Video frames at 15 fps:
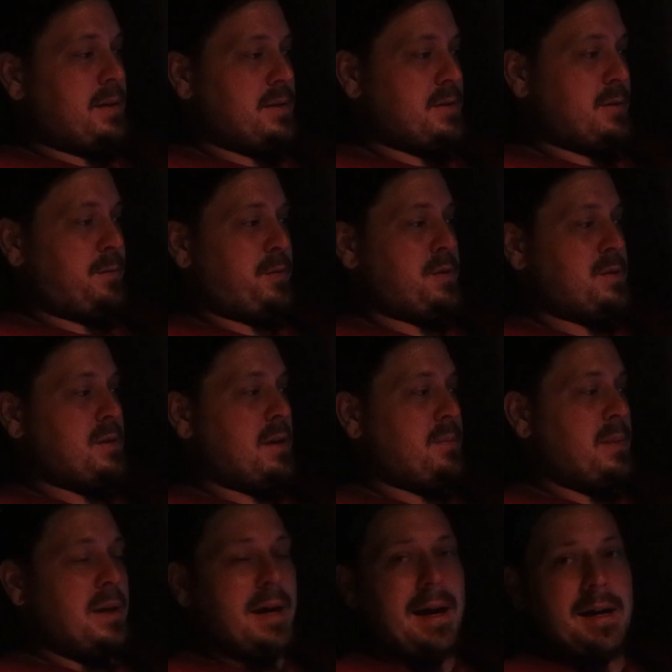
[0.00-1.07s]
This is the first time
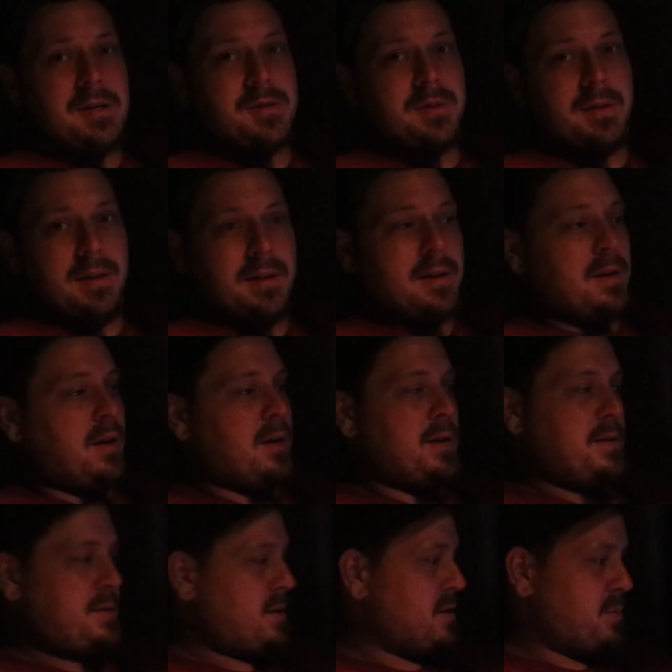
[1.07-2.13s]
me actually getting on
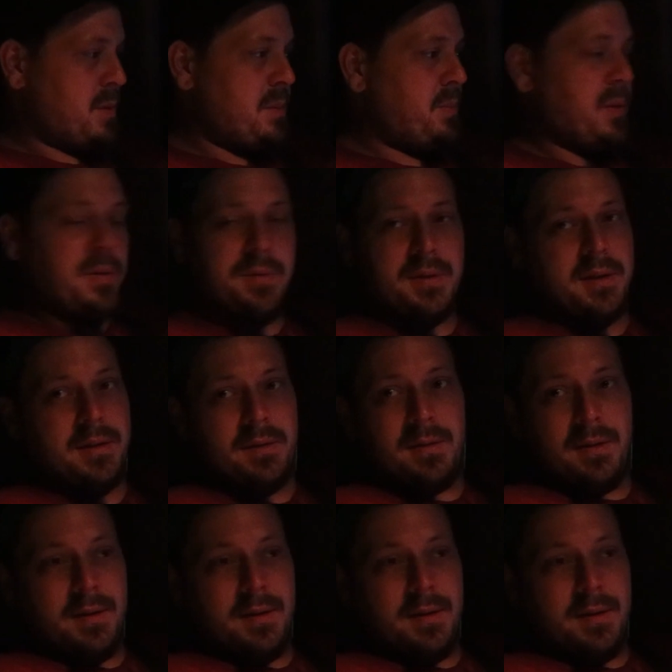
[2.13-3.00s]
it since we built it.